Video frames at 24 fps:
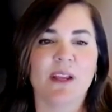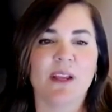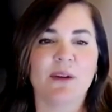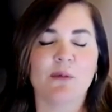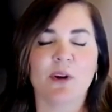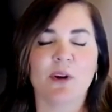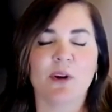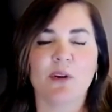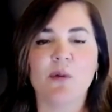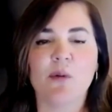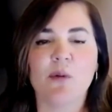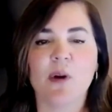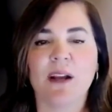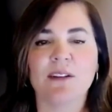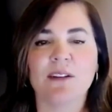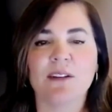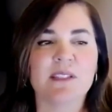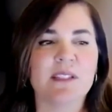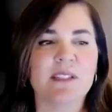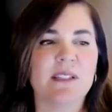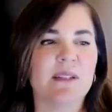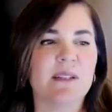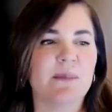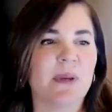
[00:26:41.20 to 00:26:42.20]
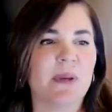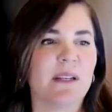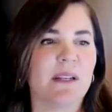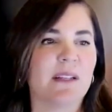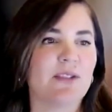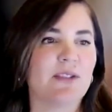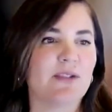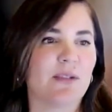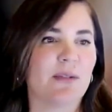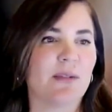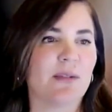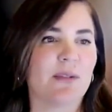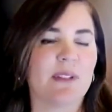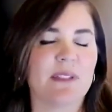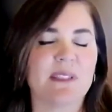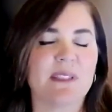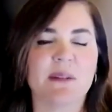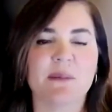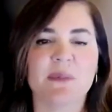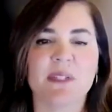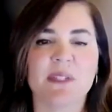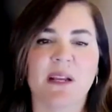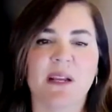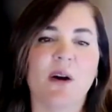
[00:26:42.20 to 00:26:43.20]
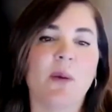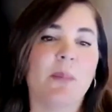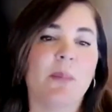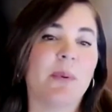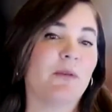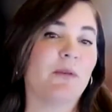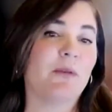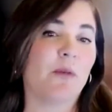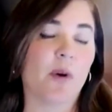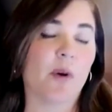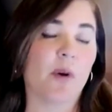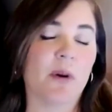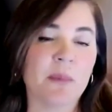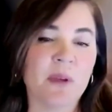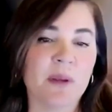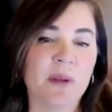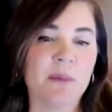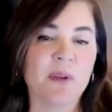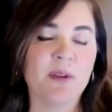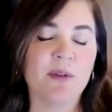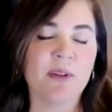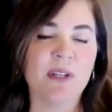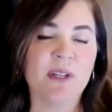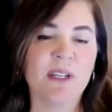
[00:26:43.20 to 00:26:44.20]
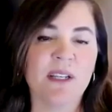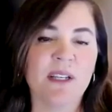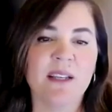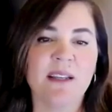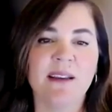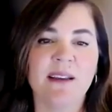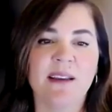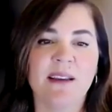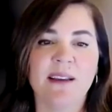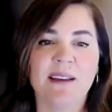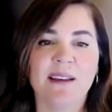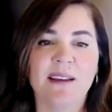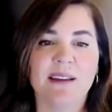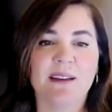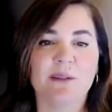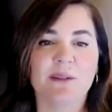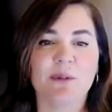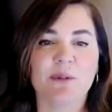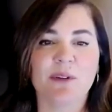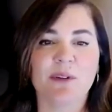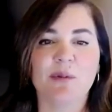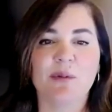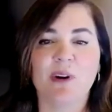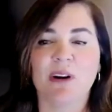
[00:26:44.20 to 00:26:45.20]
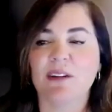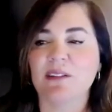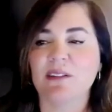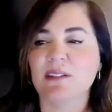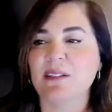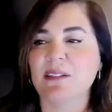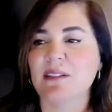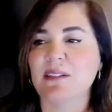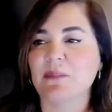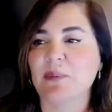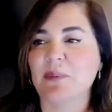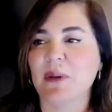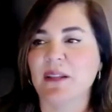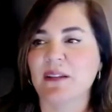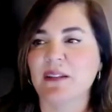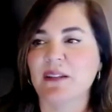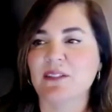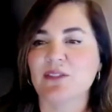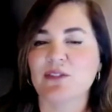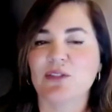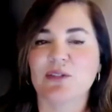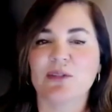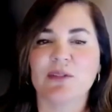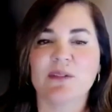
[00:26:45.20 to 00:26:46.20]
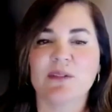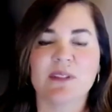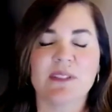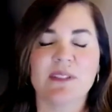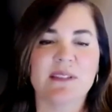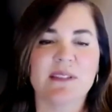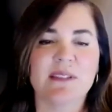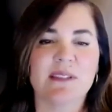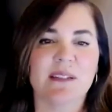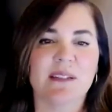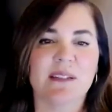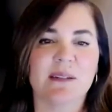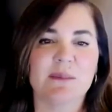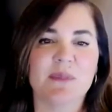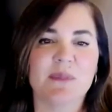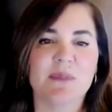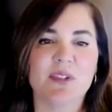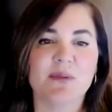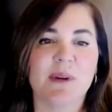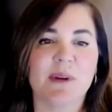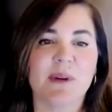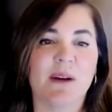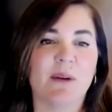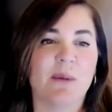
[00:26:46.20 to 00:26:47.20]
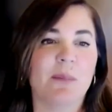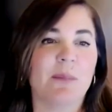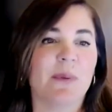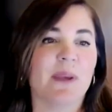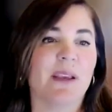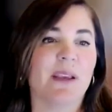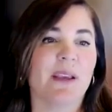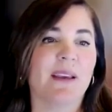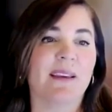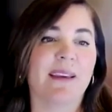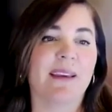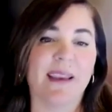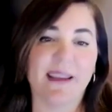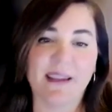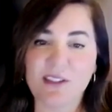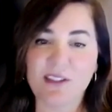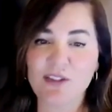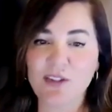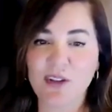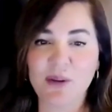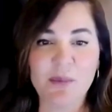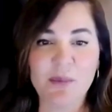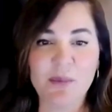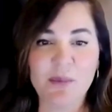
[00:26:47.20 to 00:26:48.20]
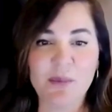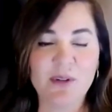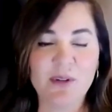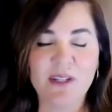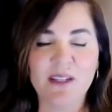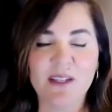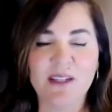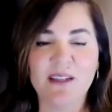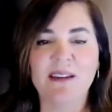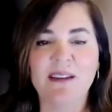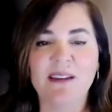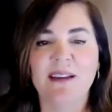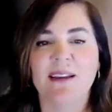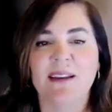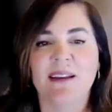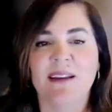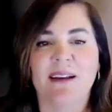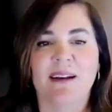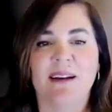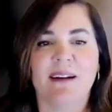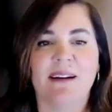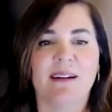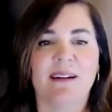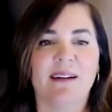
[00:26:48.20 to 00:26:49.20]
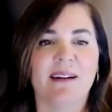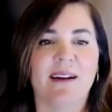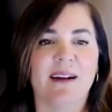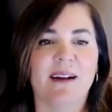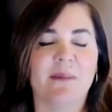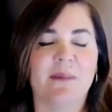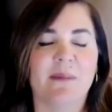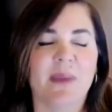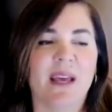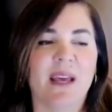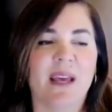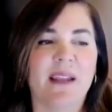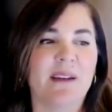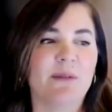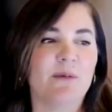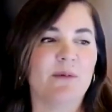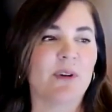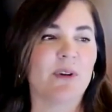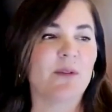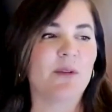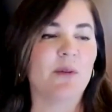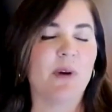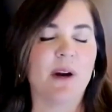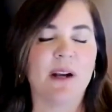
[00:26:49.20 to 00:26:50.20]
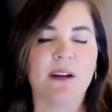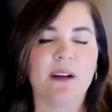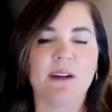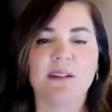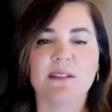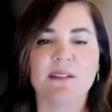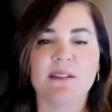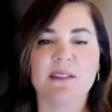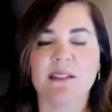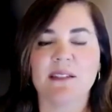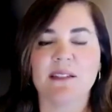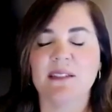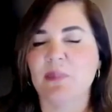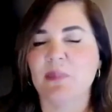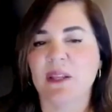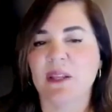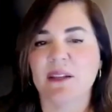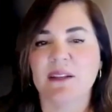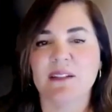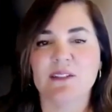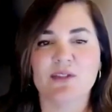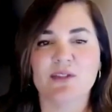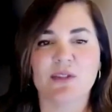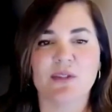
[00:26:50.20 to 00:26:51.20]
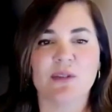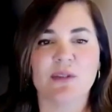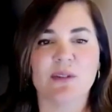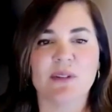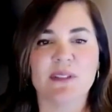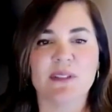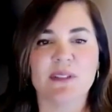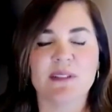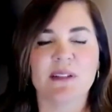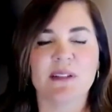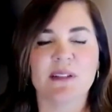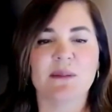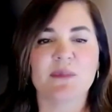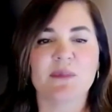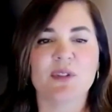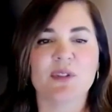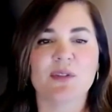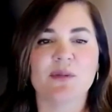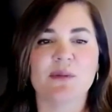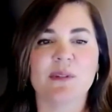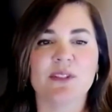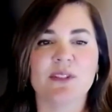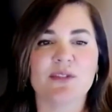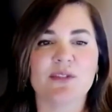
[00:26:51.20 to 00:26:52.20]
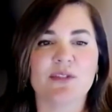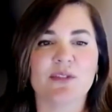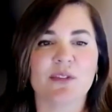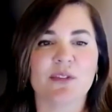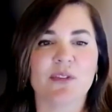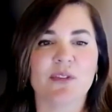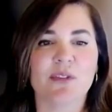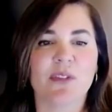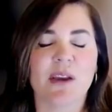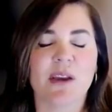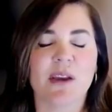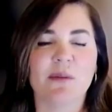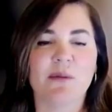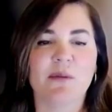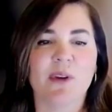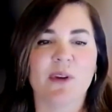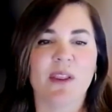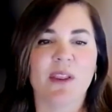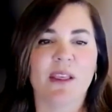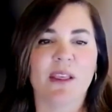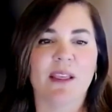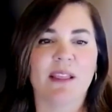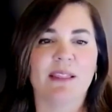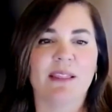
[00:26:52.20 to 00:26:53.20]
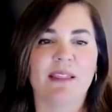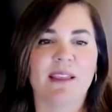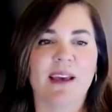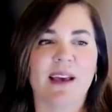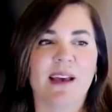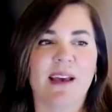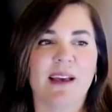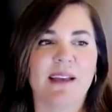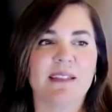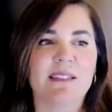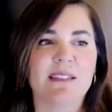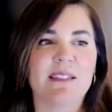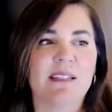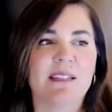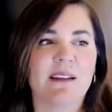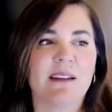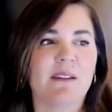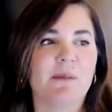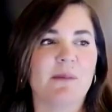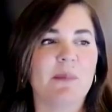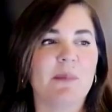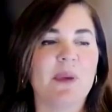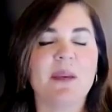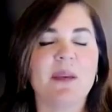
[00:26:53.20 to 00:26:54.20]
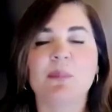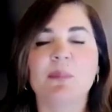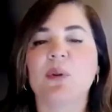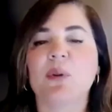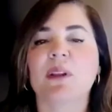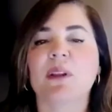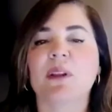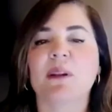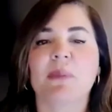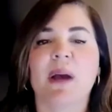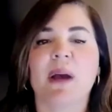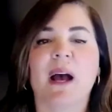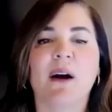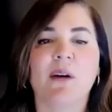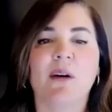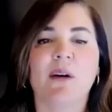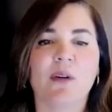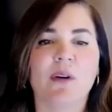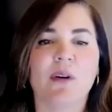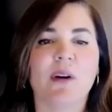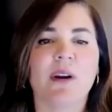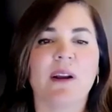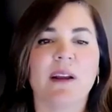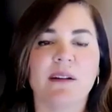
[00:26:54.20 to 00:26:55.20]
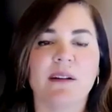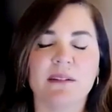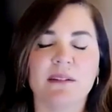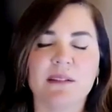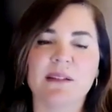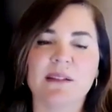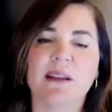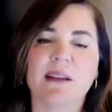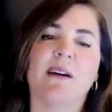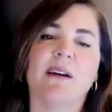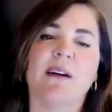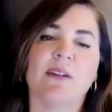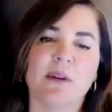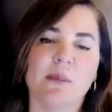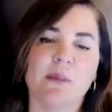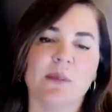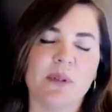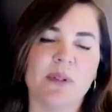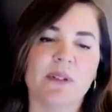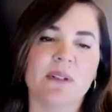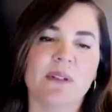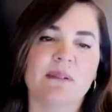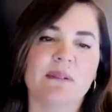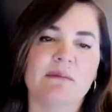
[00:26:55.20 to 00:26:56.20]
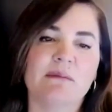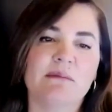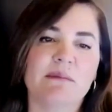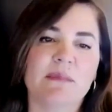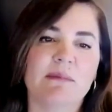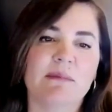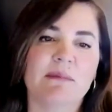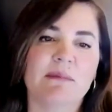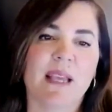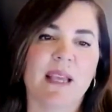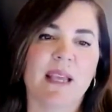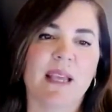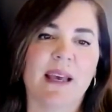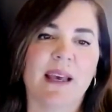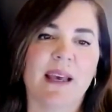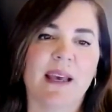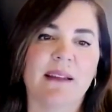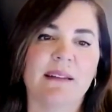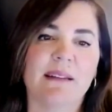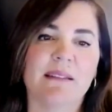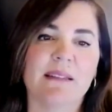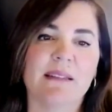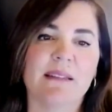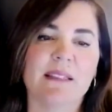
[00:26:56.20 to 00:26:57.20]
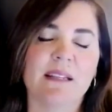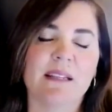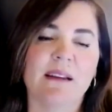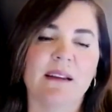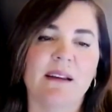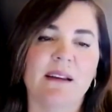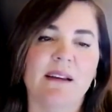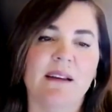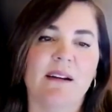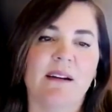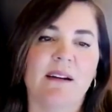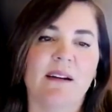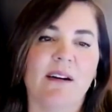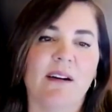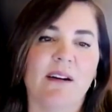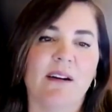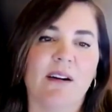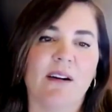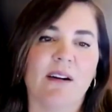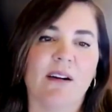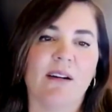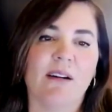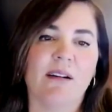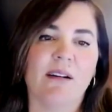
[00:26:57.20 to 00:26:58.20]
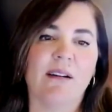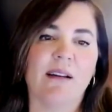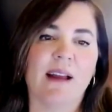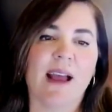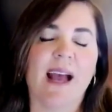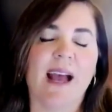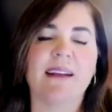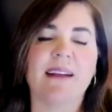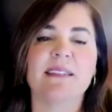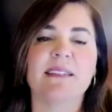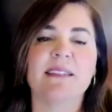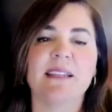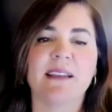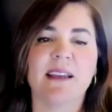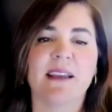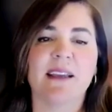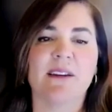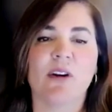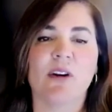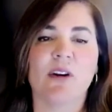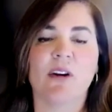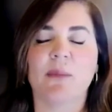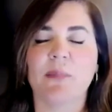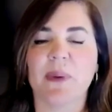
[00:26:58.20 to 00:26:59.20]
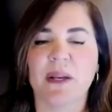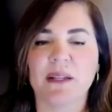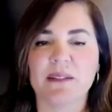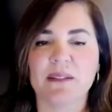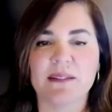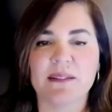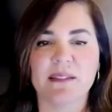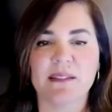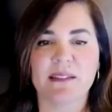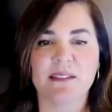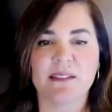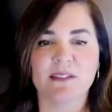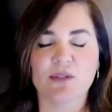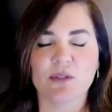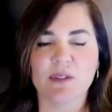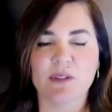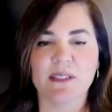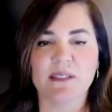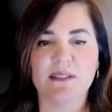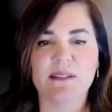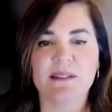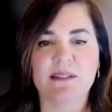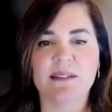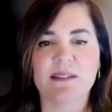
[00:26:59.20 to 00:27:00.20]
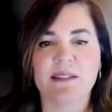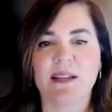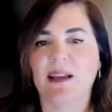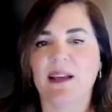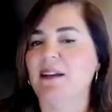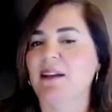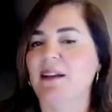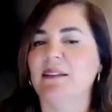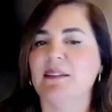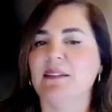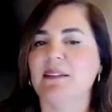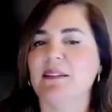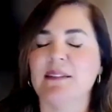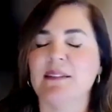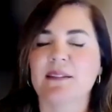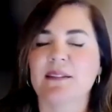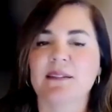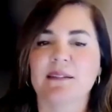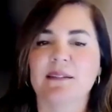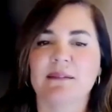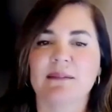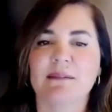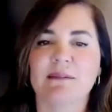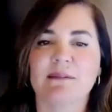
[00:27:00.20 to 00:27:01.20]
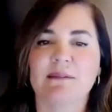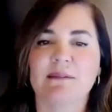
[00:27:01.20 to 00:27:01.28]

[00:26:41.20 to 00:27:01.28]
It requires independent journalism to help inform community. It requires independent journalism to help engage community. And it requires independent journalism to ensure that people in power are held accountable and are acting in our best interest as